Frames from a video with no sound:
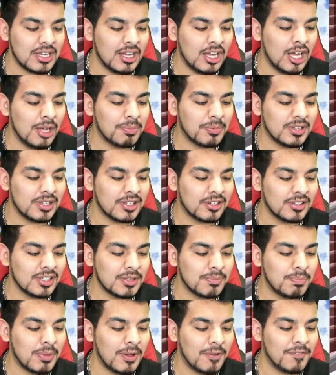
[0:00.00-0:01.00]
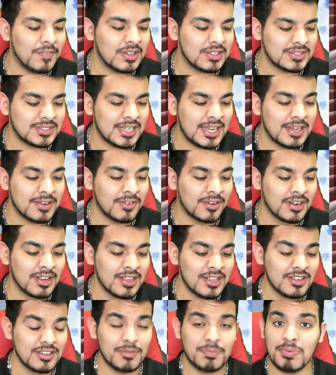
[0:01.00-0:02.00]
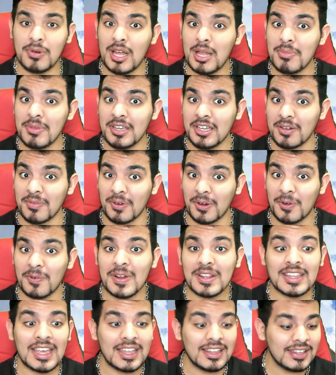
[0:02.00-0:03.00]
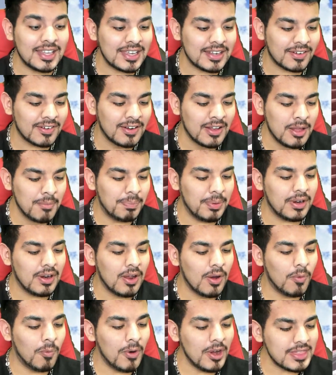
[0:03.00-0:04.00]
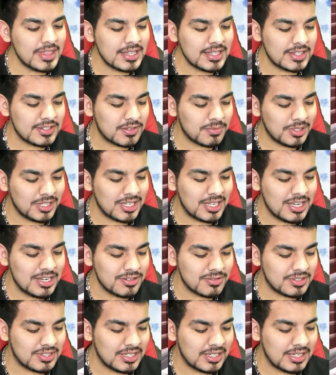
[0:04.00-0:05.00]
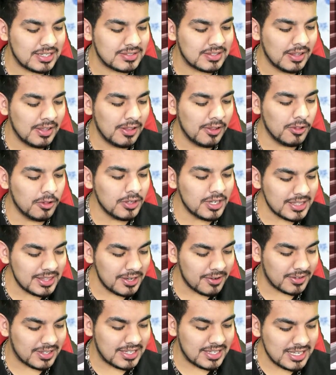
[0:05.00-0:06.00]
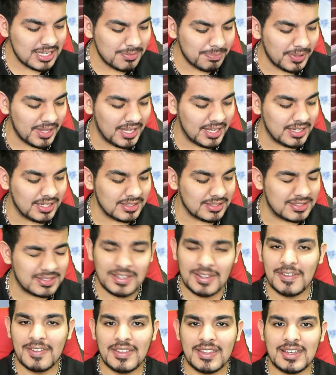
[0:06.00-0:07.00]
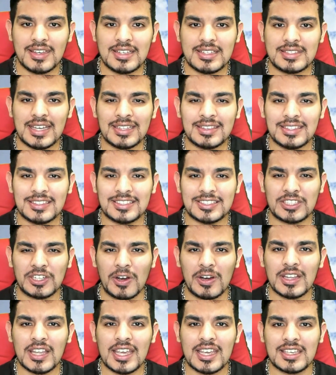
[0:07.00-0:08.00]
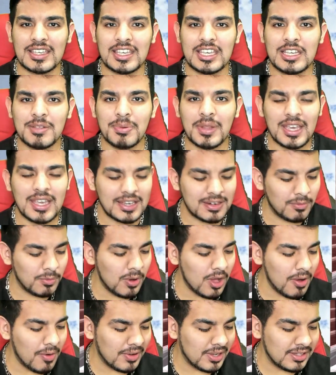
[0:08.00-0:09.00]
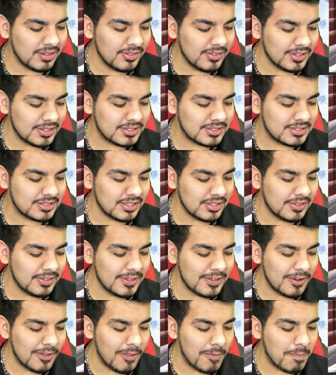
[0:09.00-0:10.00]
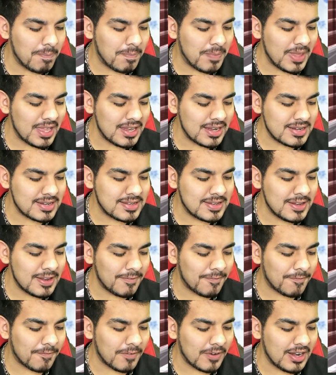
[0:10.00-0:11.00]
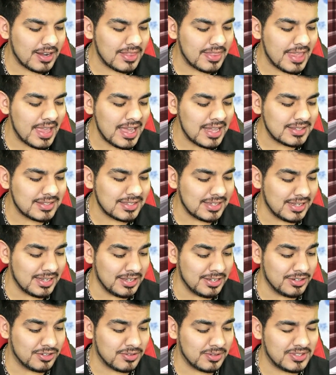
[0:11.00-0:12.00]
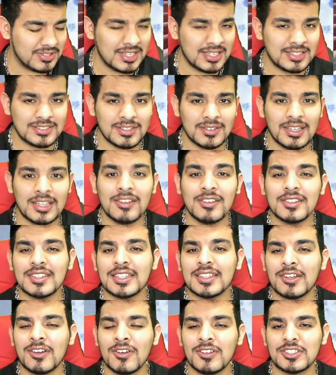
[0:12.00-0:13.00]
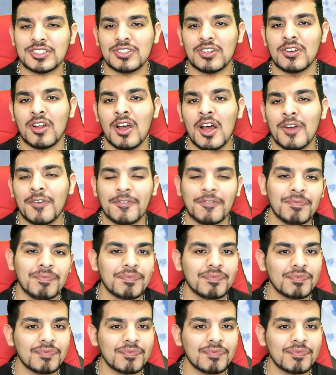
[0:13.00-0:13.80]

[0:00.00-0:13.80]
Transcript: up, clearly buffing Xehanort. You're probably going to regret that later. But one thing that's really interesting is look at their Keyblades. Is that the Starlight Keyblade? Whoa, it looks a little bit different. That's interesting. So it looks like they all start off